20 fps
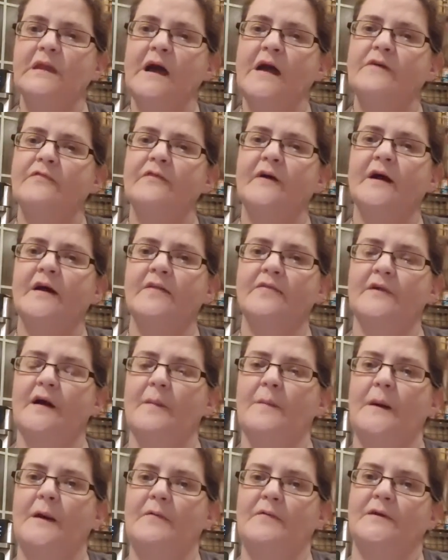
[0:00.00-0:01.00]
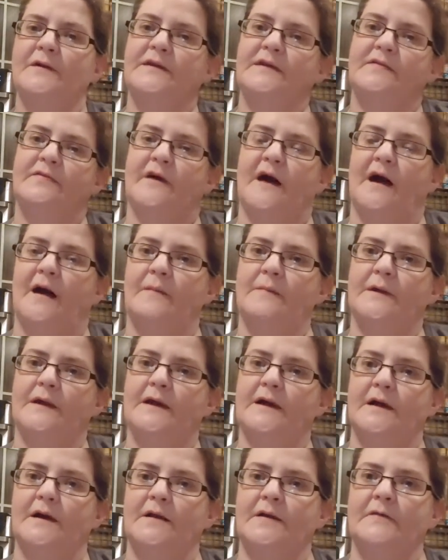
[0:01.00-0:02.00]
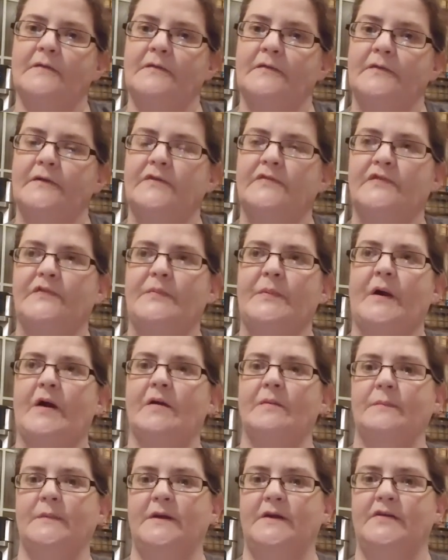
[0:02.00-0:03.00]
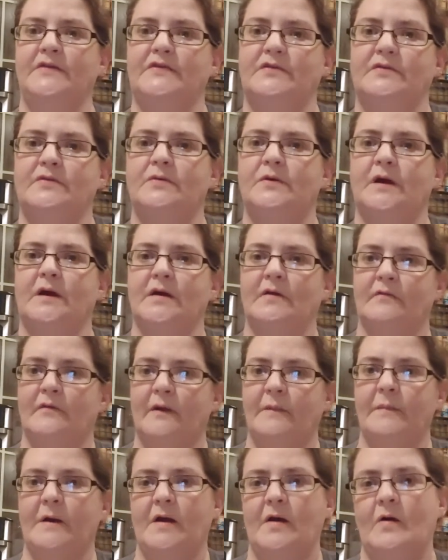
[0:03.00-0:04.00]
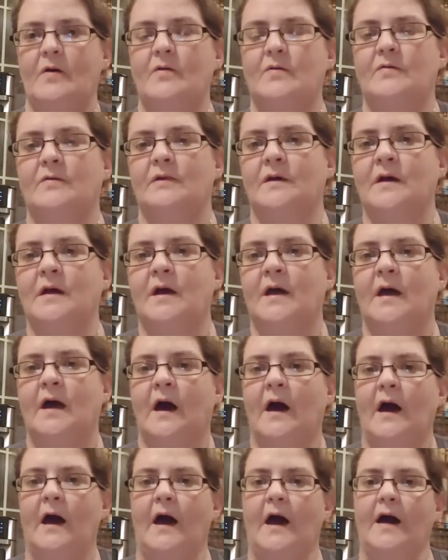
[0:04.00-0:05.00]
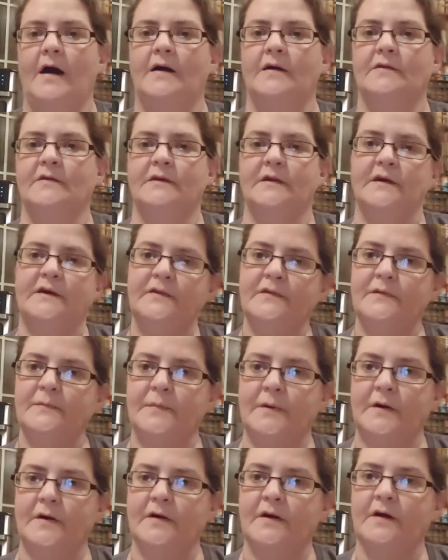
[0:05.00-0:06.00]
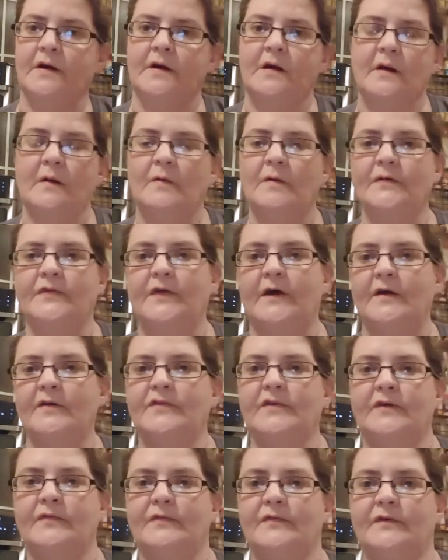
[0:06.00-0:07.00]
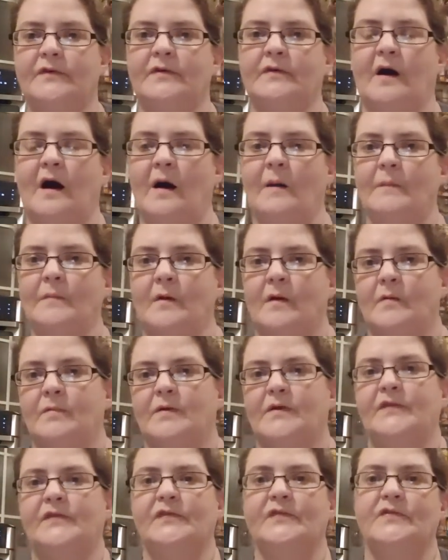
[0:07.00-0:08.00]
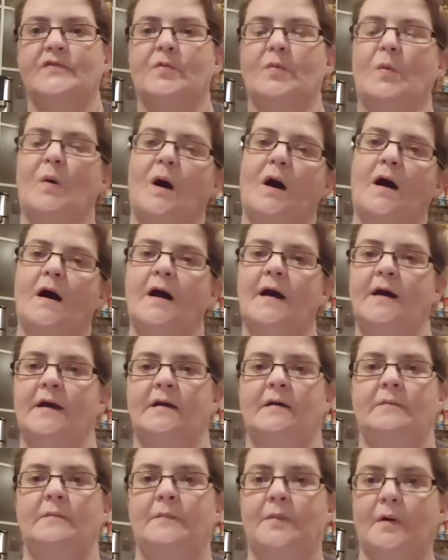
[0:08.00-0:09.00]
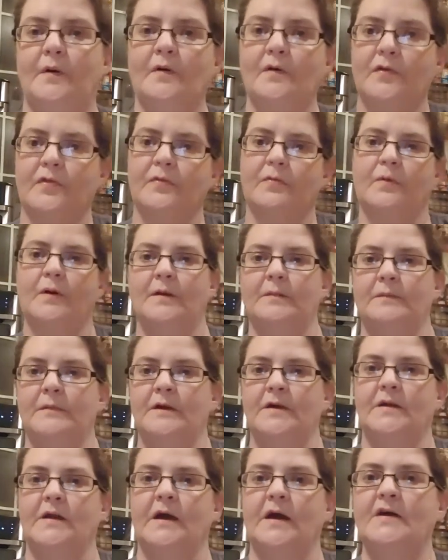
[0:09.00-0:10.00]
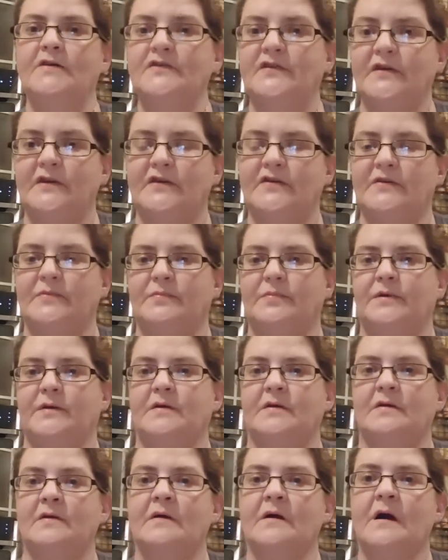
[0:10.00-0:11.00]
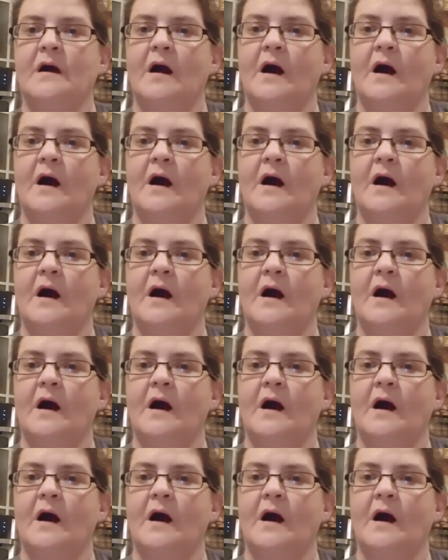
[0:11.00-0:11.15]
I find that by reading that, it kind of inspired me to kind of write my own. And in the book, we'll tell different reasons why both Whitman and Shakespeare